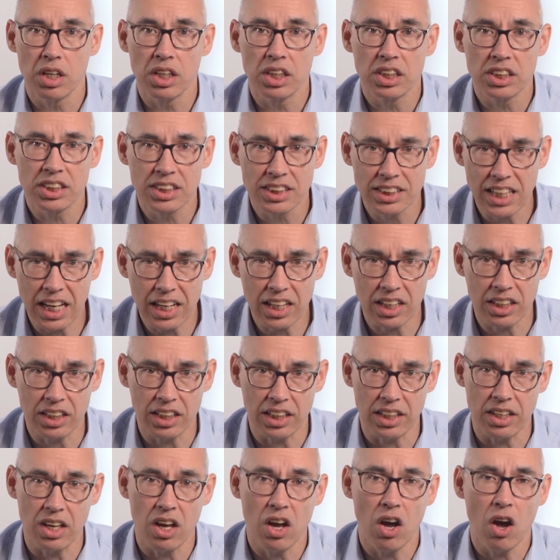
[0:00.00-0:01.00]

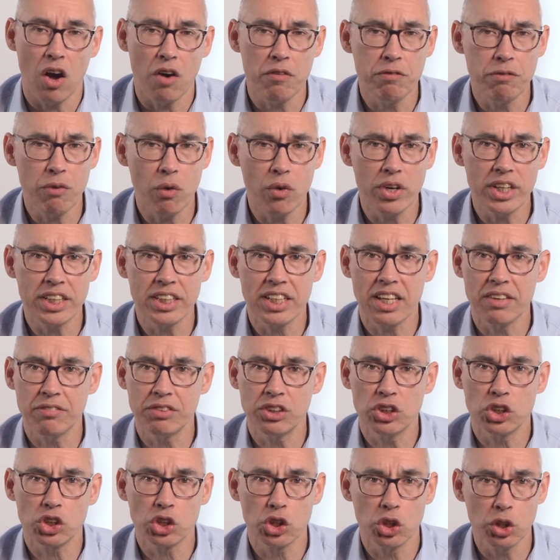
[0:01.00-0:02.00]
Secondly, avoid
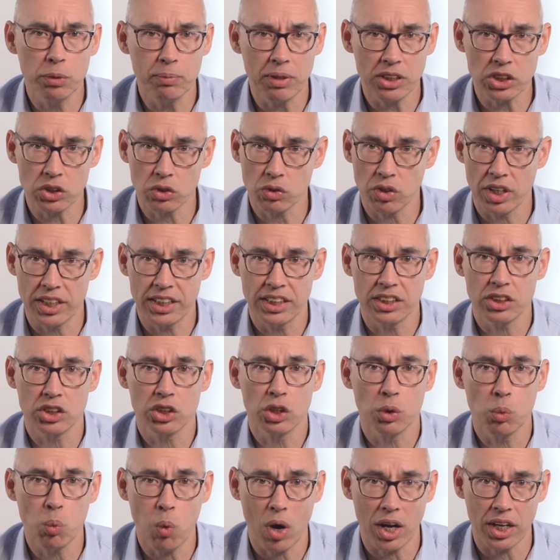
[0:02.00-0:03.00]
giving too much credit
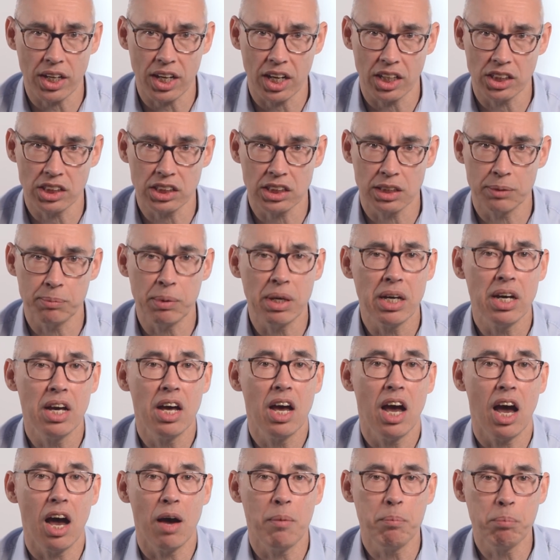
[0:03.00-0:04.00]
to one customer
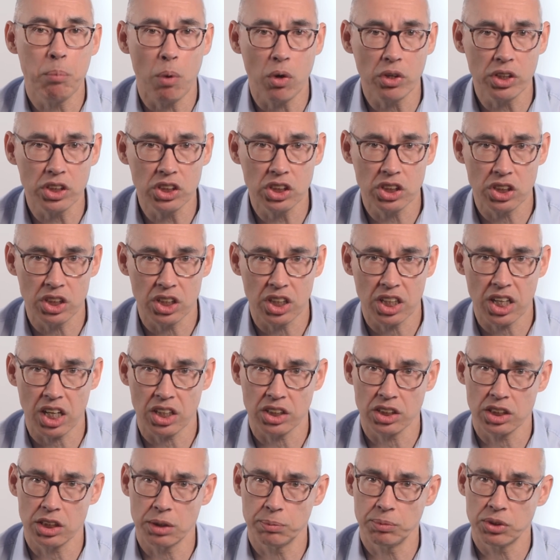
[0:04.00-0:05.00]
and monitor your
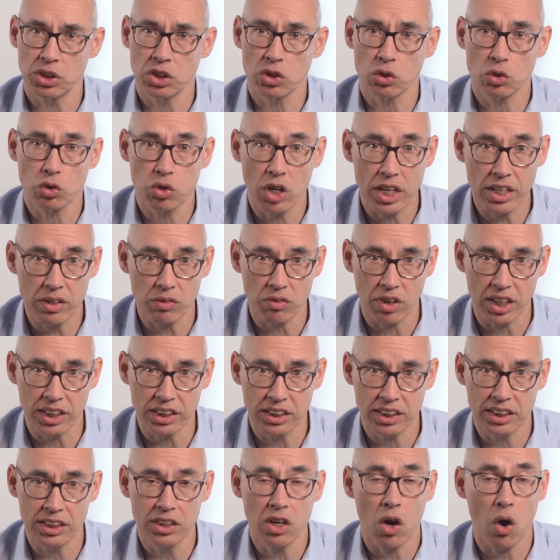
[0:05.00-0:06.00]
customer's credit
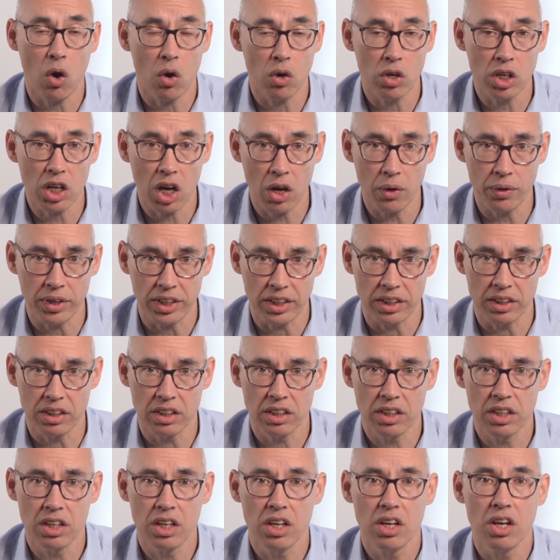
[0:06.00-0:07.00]
rating ongoing.
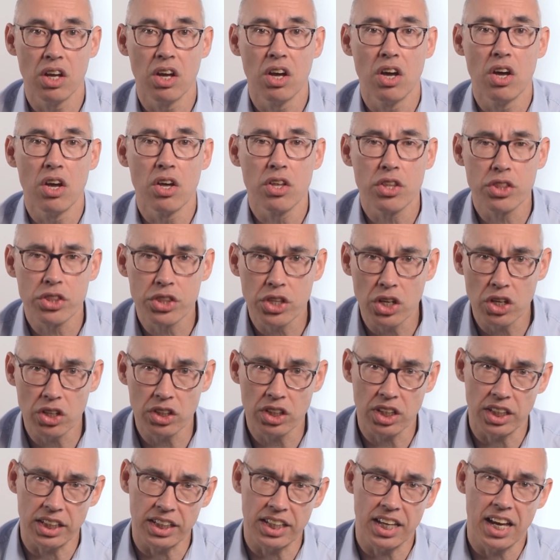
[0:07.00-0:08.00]

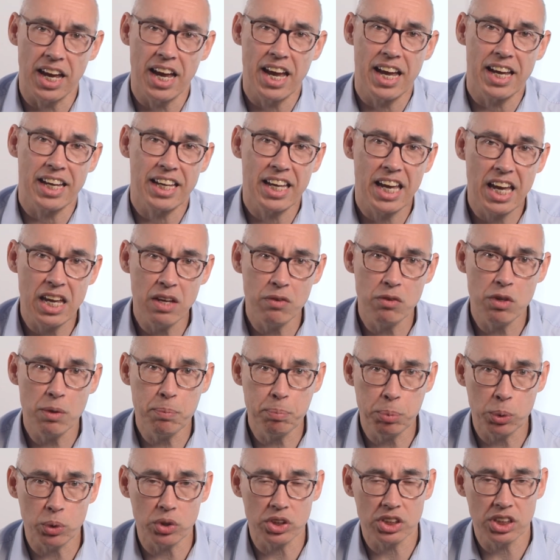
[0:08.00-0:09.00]
Thirdly, keep your
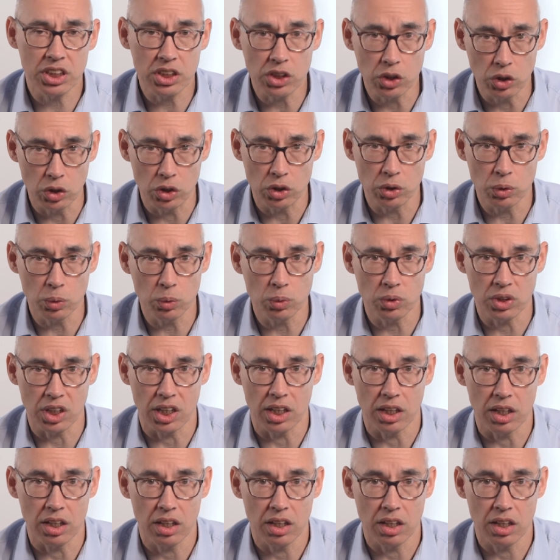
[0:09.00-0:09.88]
books in good order.